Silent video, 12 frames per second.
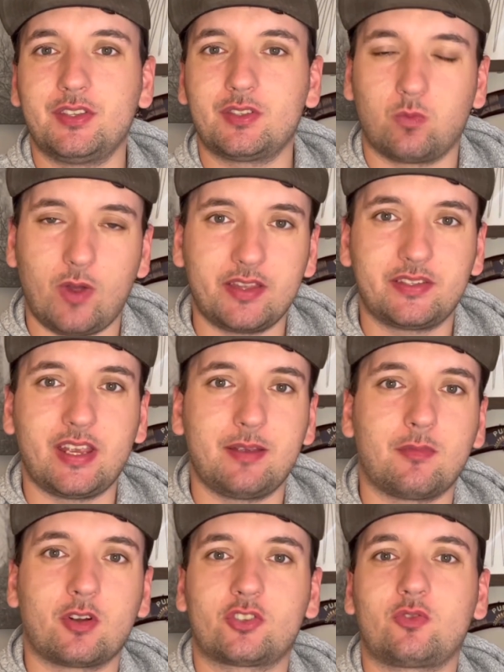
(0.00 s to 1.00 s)
This is Wednesday,
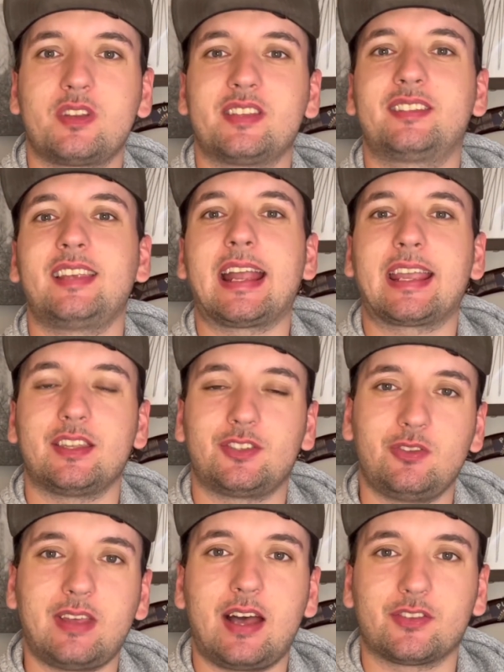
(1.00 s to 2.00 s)
March 22nd,
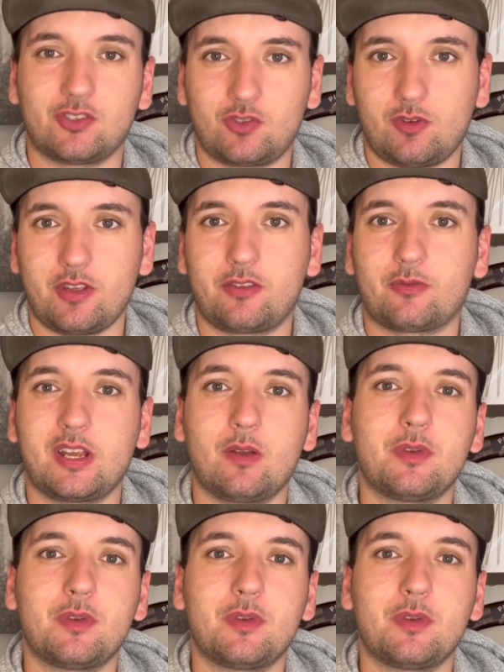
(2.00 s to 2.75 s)
2023,